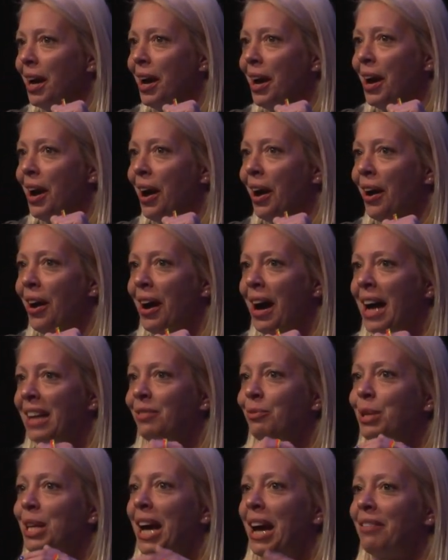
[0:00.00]
Uh, and
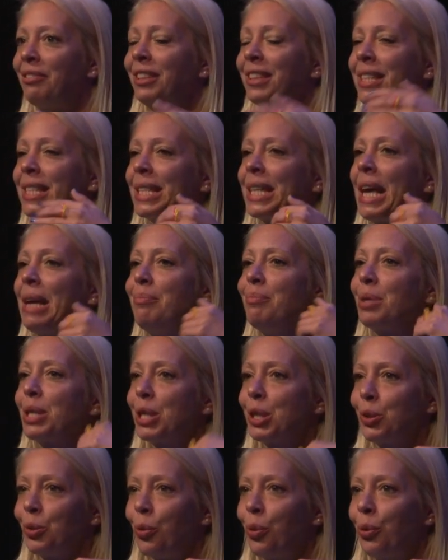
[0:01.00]
we have the same
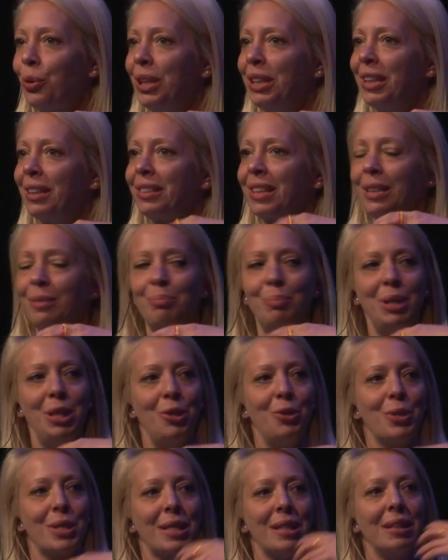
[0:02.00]
story that can be
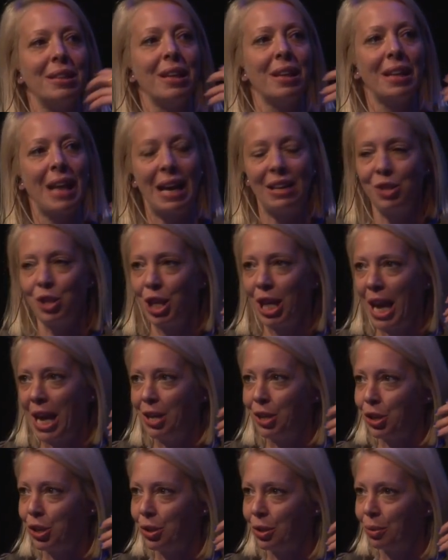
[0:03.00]
used in an
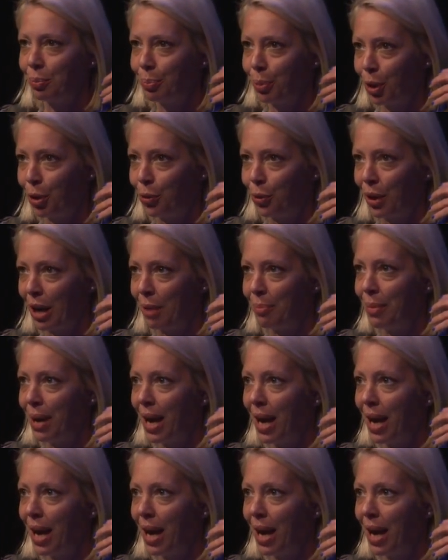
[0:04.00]
educational program.